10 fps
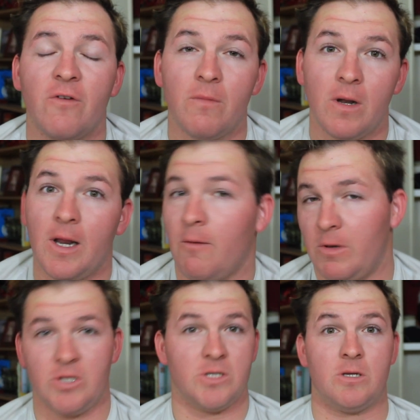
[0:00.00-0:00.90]
every Monday
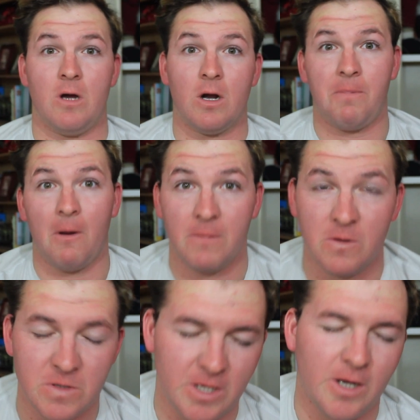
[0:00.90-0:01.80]
we just talk about
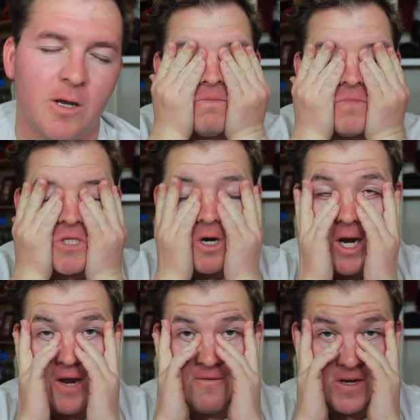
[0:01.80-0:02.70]
music. I'm
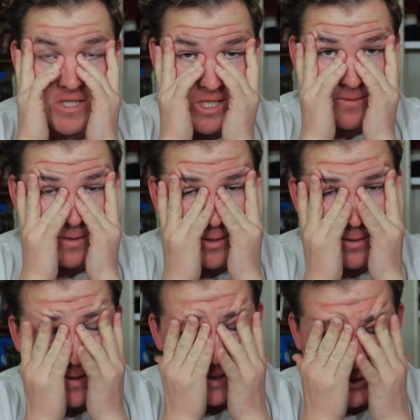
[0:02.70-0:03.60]
sorry if I seem a
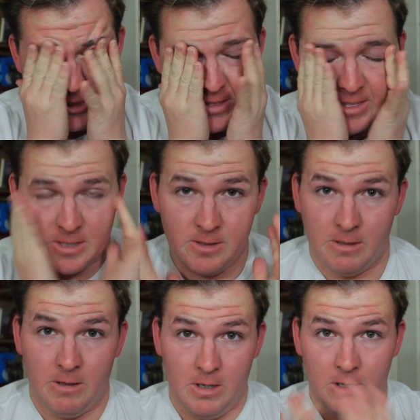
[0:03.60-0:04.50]
little bit just
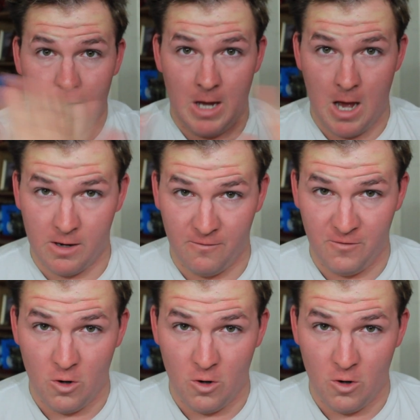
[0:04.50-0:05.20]
out of